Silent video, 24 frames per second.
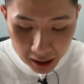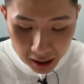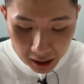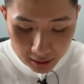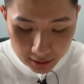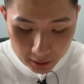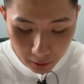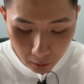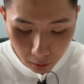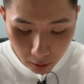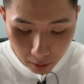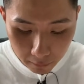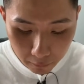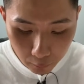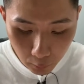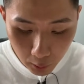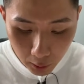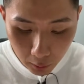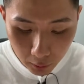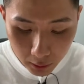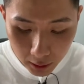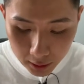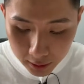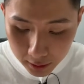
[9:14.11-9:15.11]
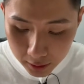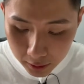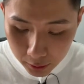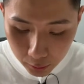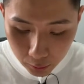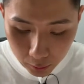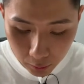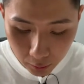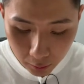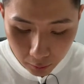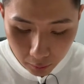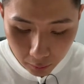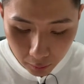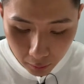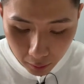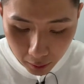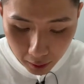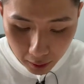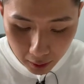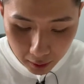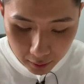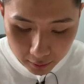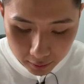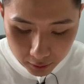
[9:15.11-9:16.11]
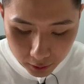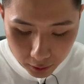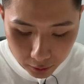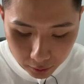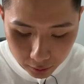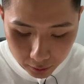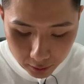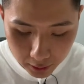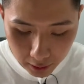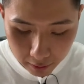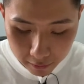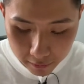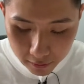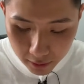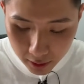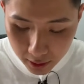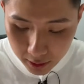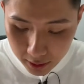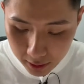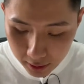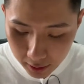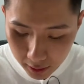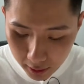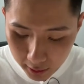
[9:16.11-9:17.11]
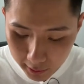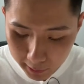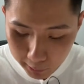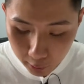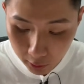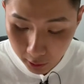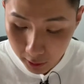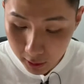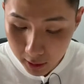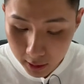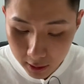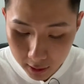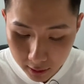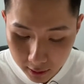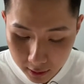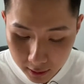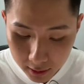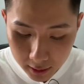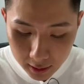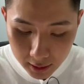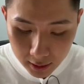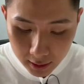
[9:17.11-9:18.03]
So if we look into two different springs here,